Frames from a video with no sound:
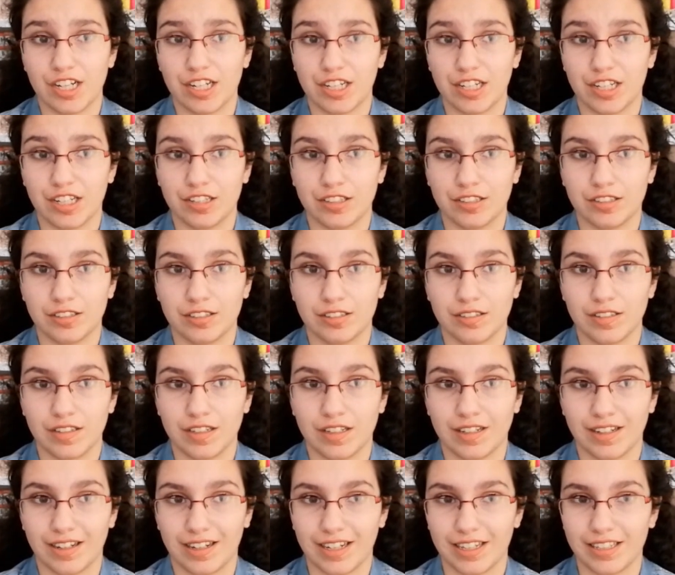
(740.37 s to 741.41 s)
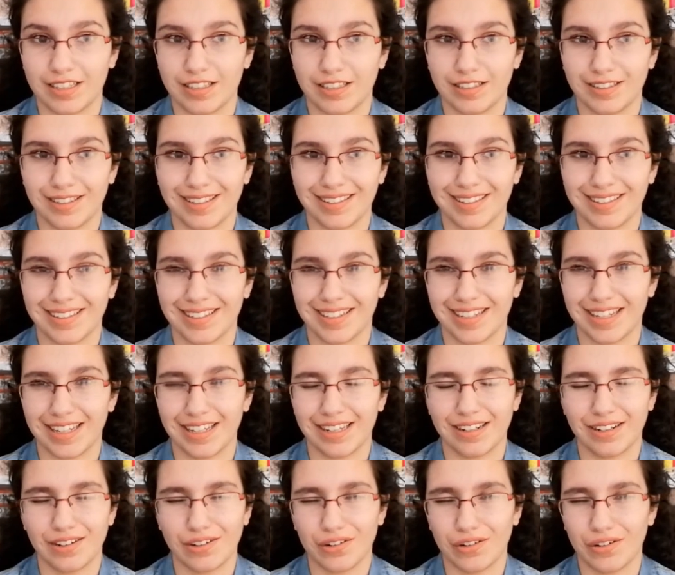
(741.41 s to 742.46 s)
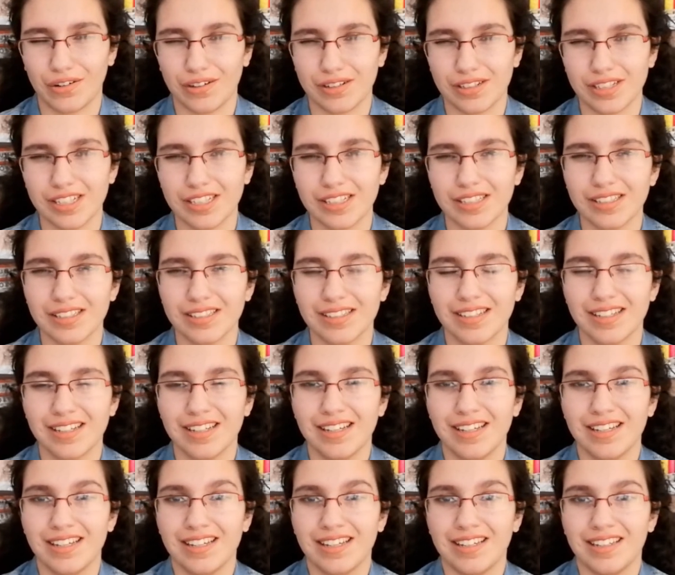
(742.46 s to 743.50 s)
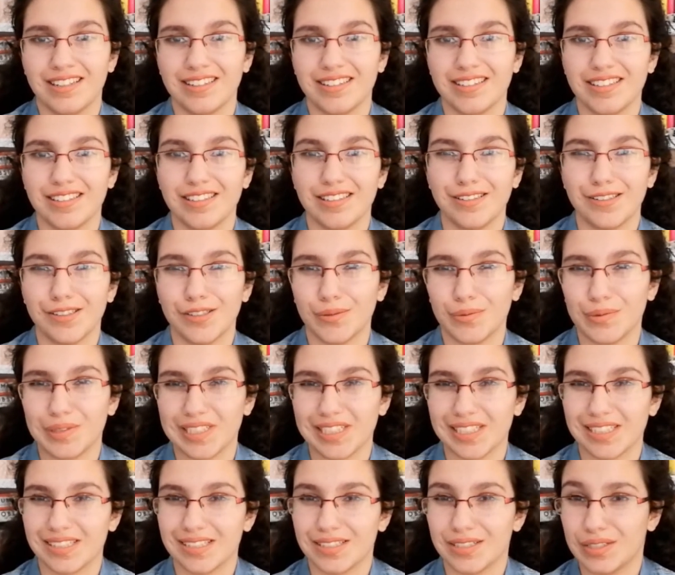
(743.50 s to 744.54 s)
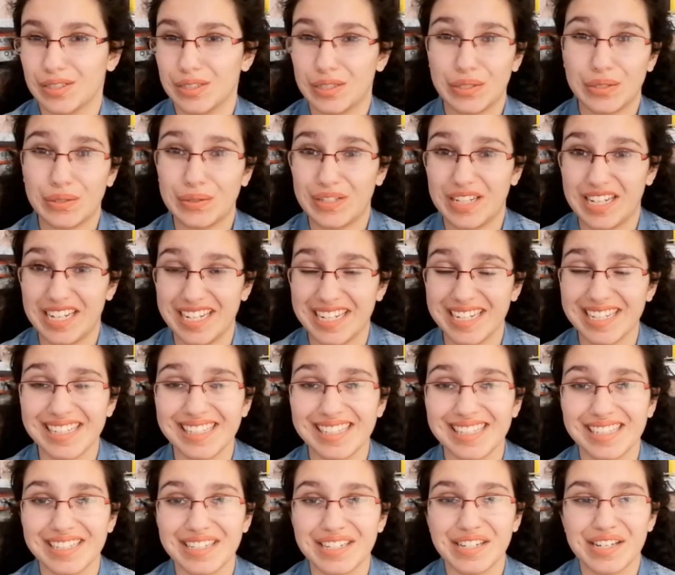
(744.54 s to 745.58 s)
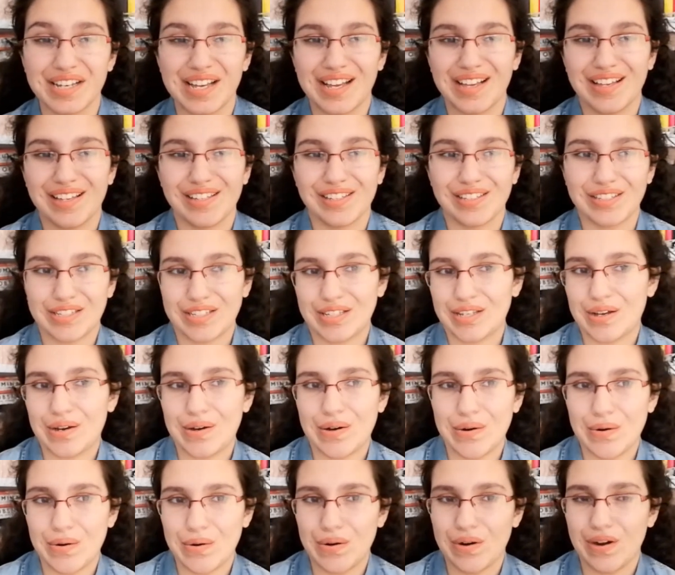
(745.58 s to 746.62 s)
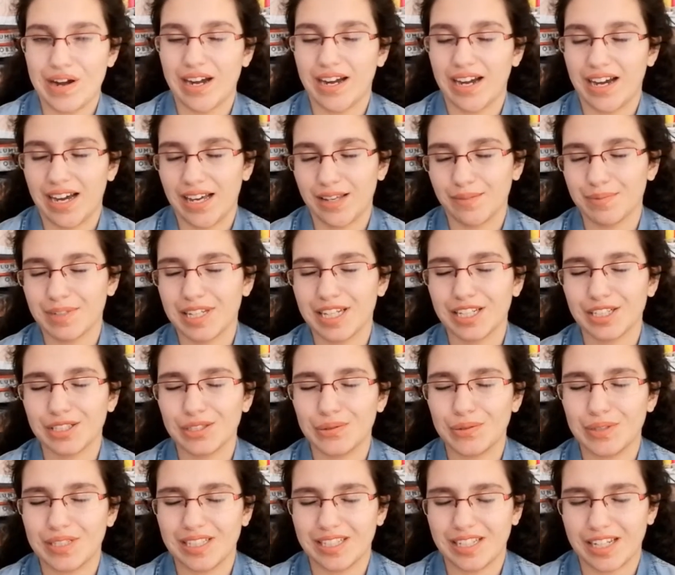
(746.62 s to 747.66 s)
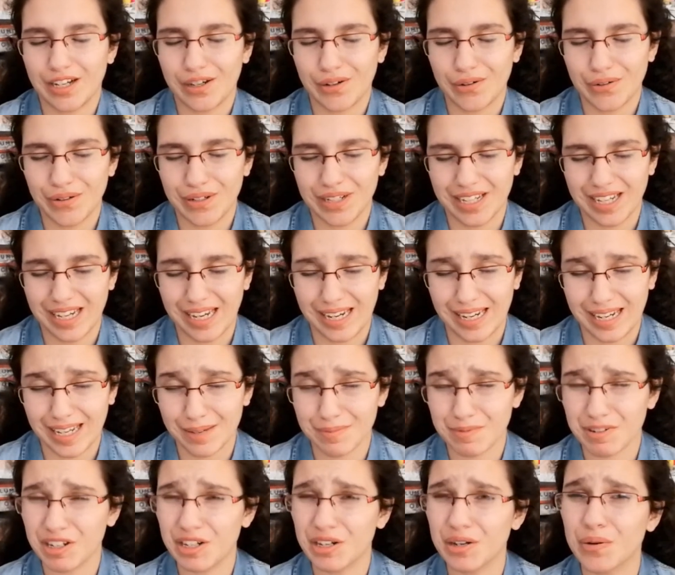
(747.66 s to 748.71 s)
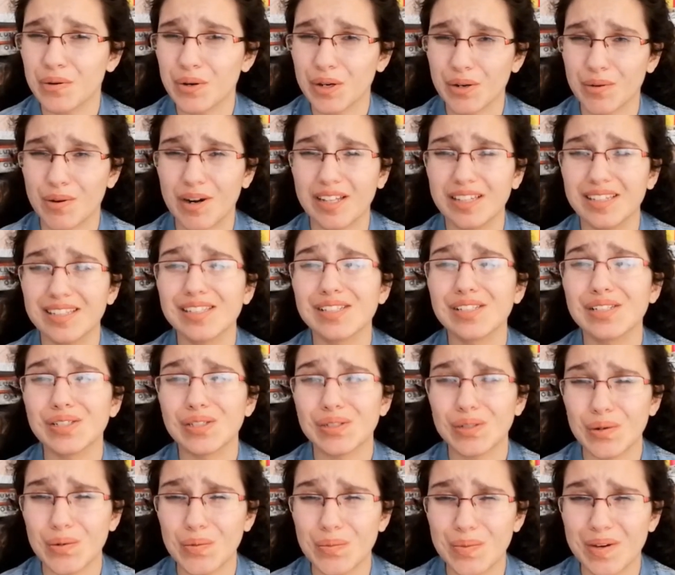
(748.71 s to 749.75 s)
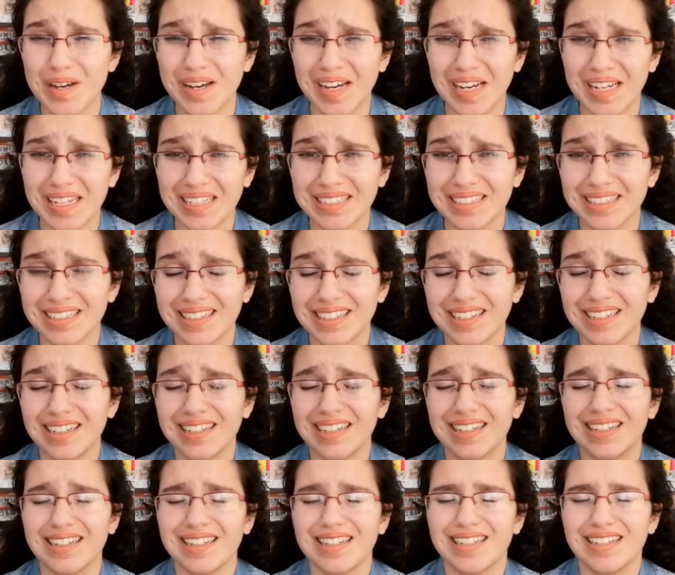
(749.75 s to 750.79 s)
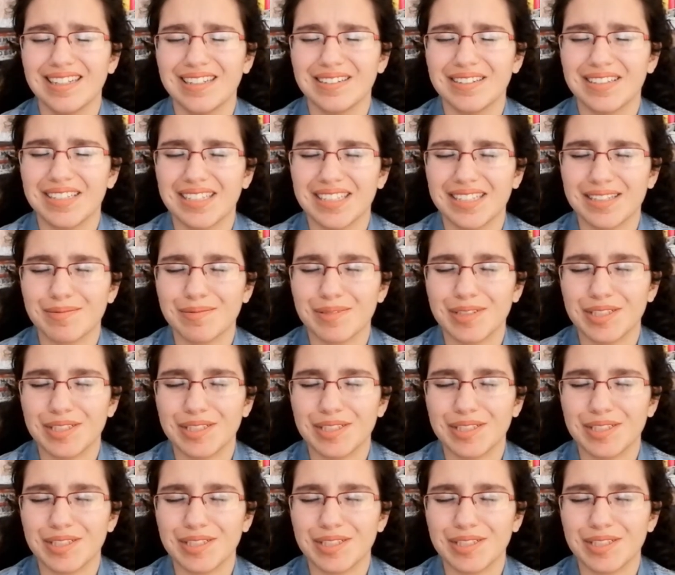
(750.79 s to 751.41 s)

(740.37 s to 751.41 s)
and I didn't get on it until it was too late. So I'm getting to it now, and I'm gonna regret this so bad. I'm